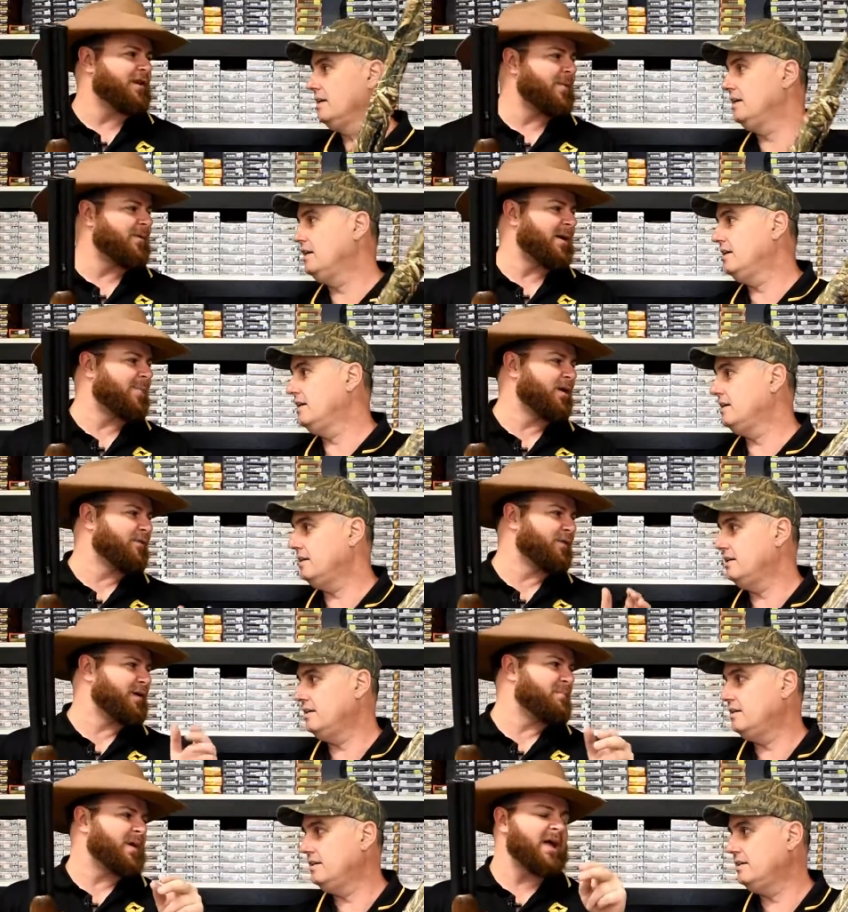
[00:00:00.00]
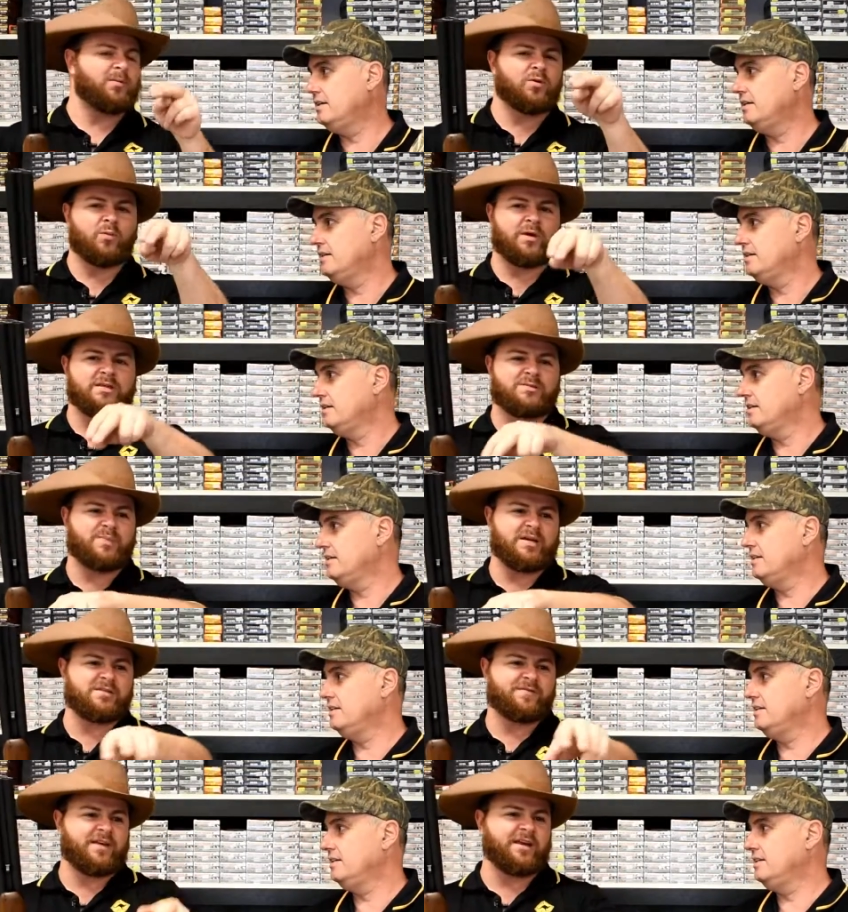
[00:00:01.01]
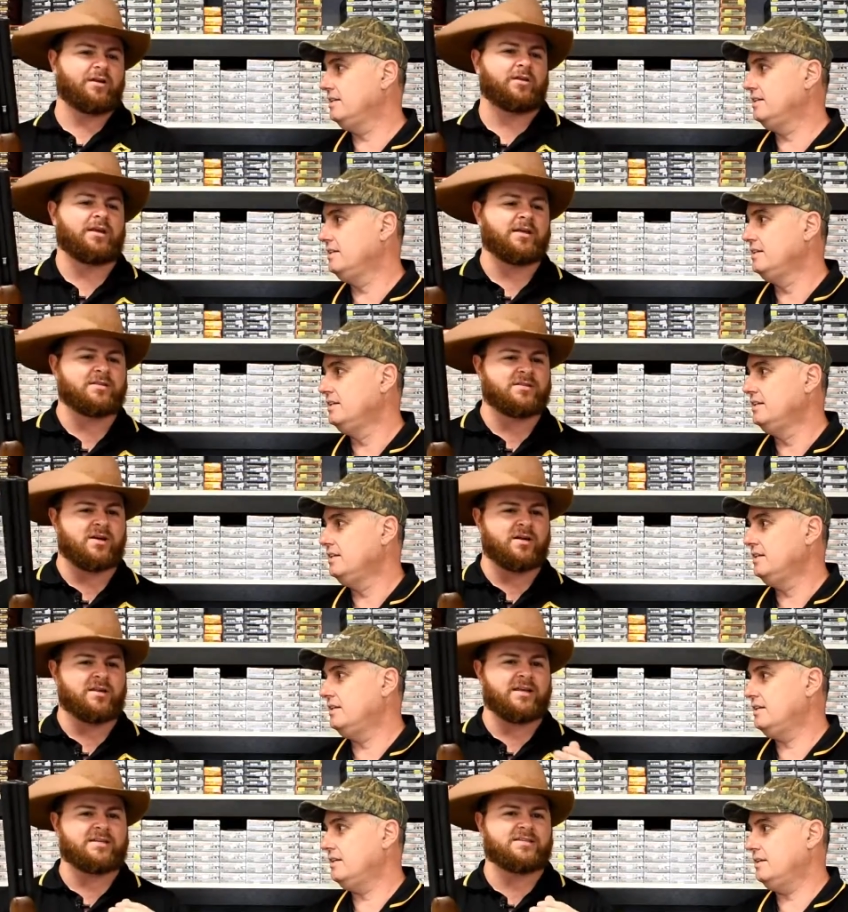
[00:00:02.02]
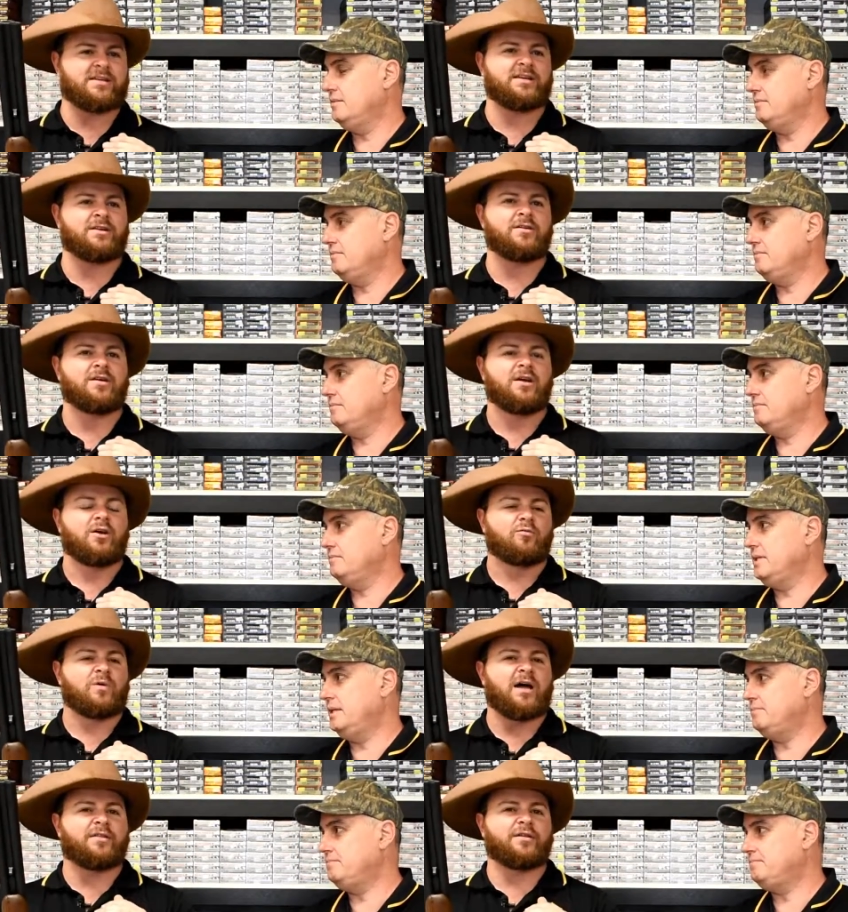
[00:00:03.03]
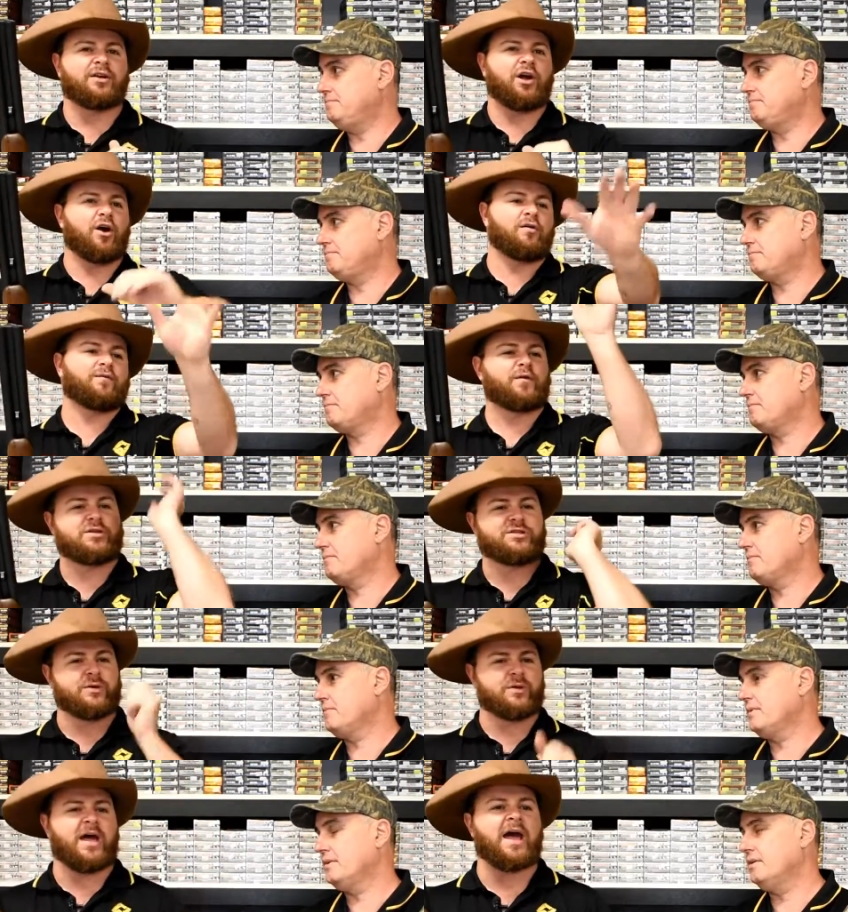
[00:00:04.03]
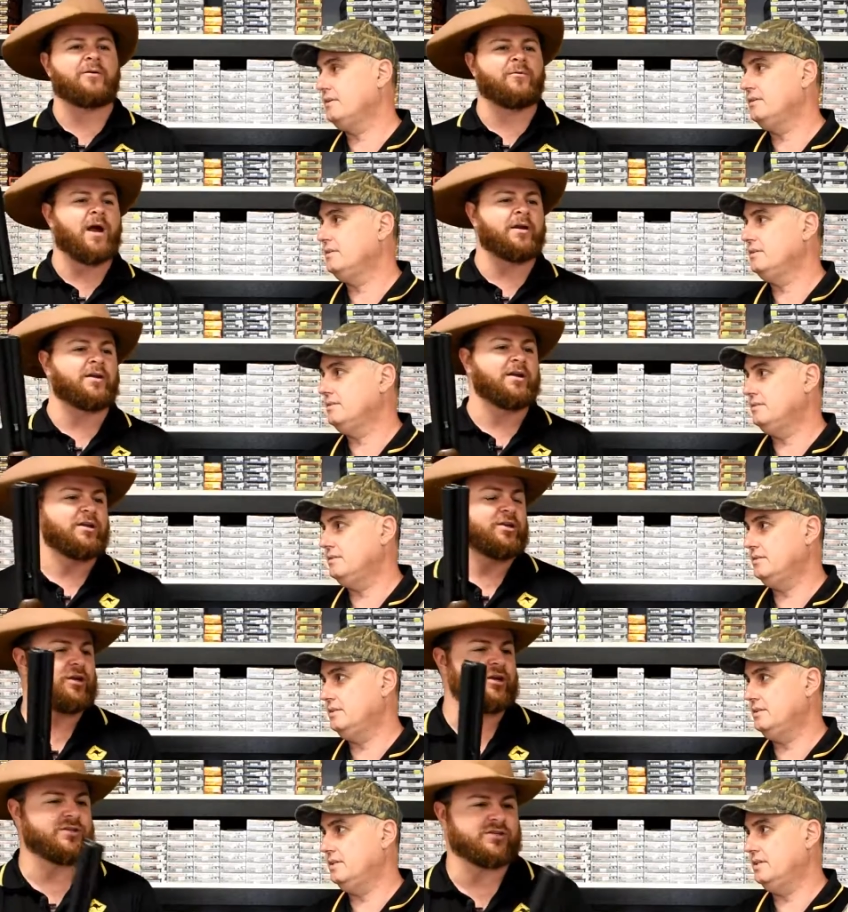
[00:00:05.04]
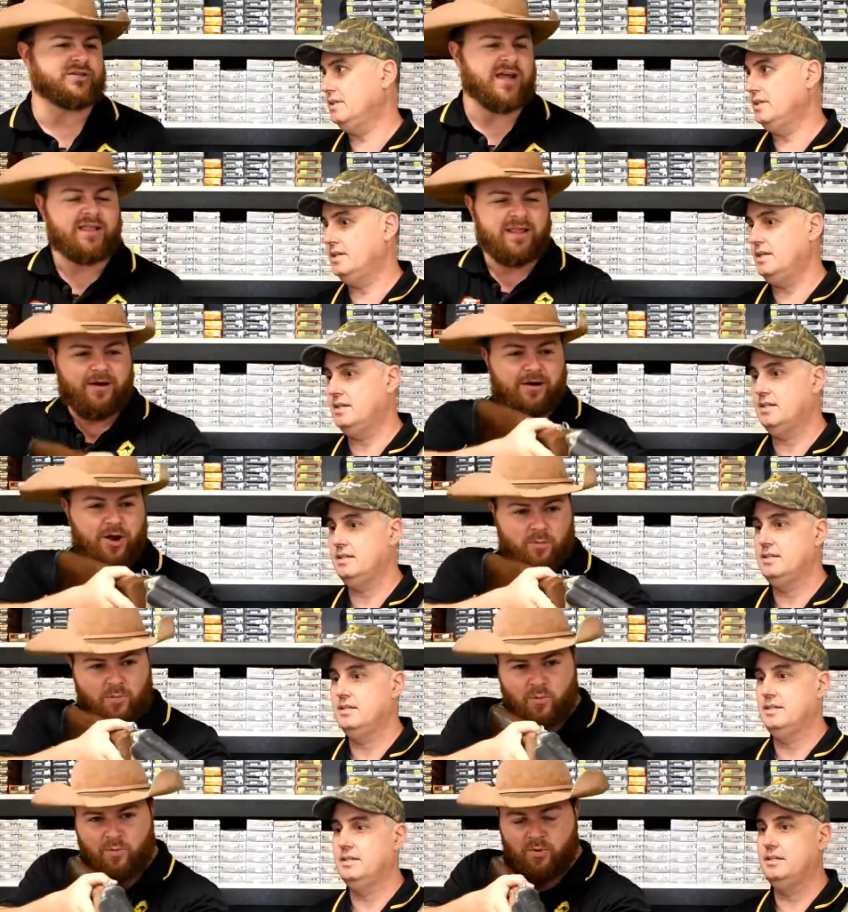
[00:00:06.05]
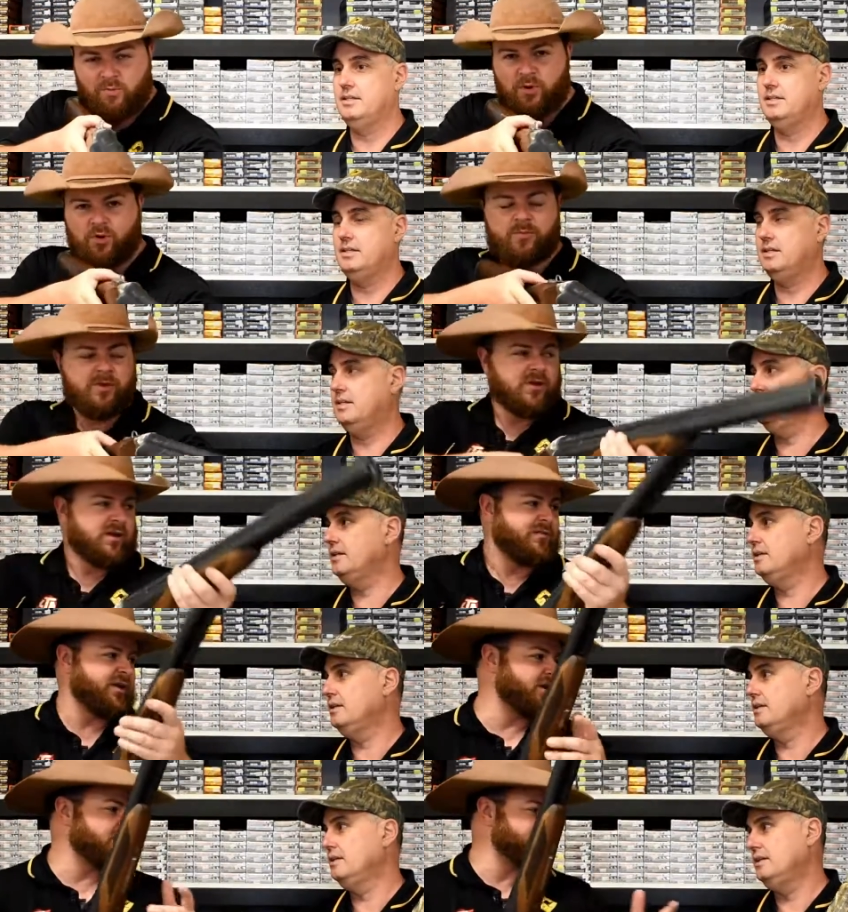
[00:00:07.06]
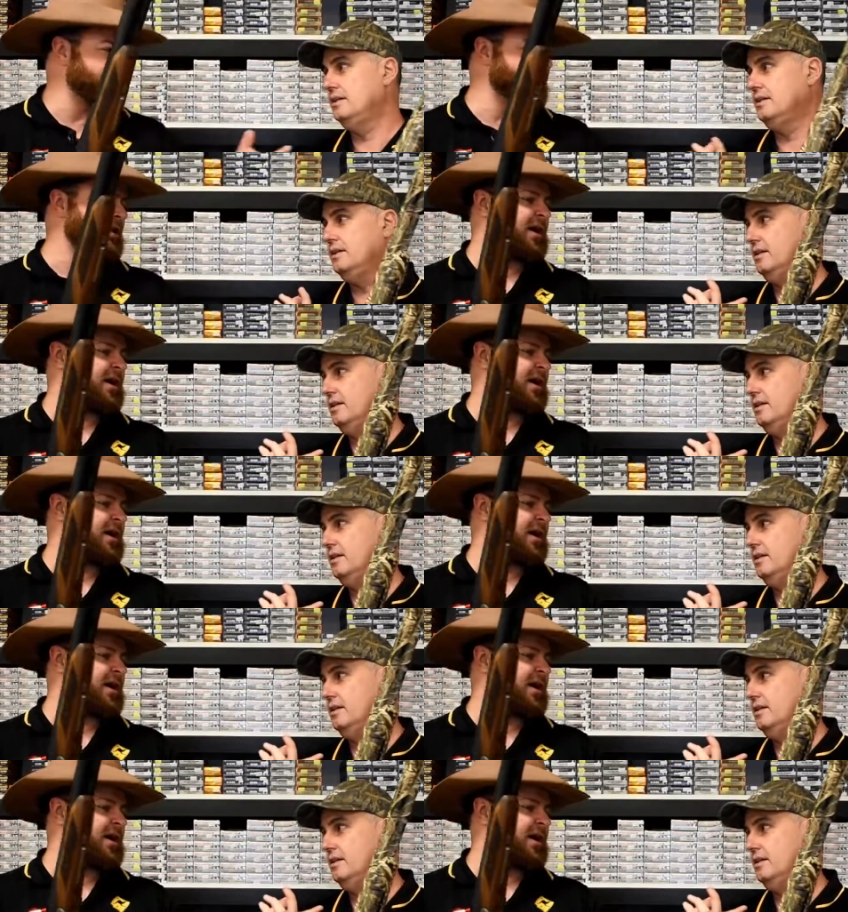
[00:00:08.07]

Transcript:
Speaker 1: coming up over an embankment where there's pigs feeding on the other side and they see you. Yeah. Rather than go for a 2k run, you can just stand there and go boom, boom, boom, if you got two of you